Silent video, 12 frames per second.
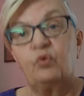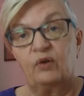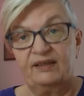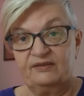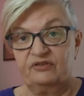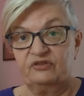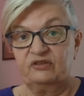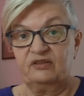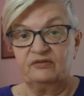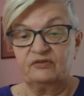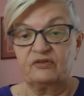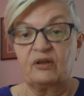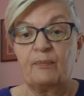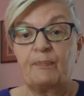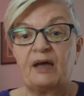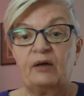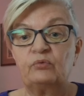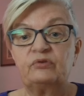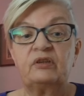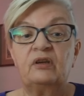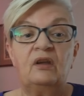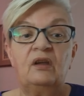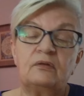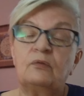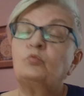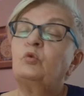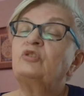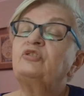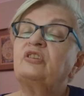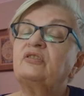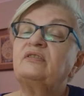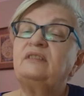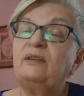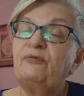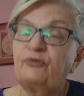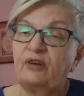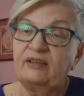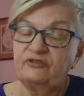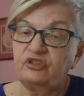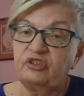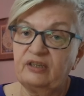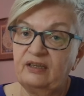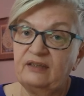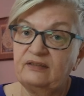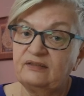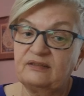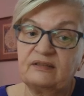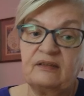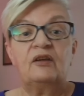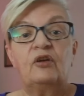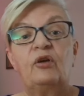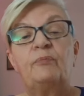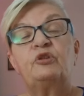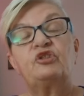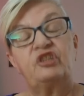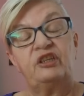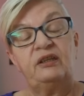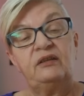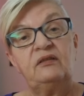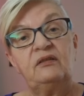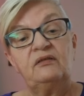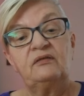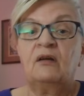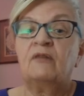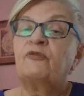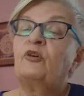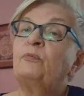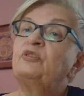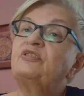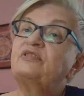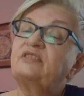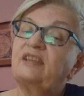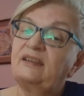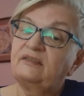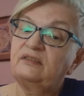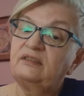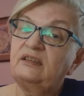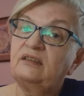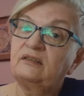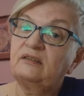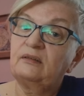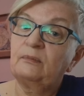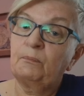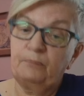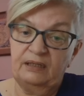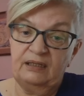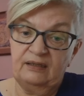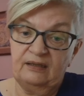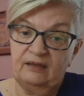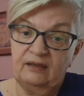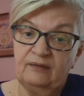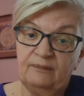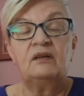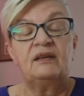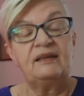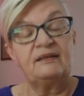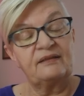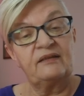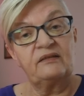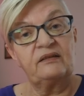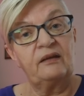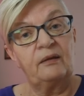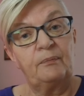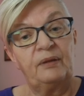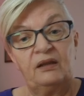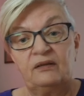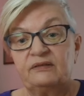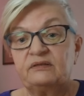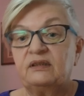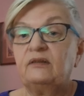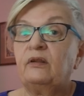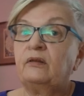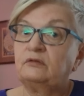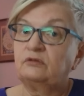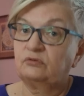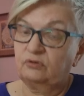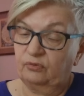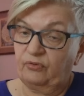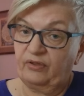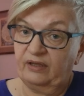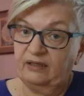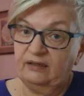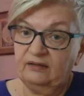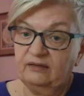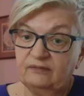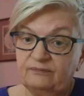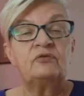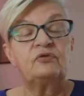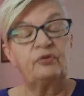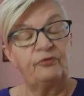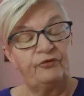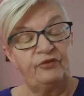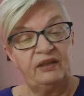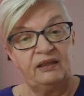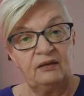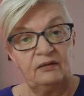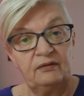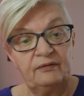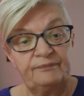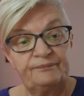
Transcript: questions about what differentiates a machine from a sentient being. Is it the ability to think, to feel,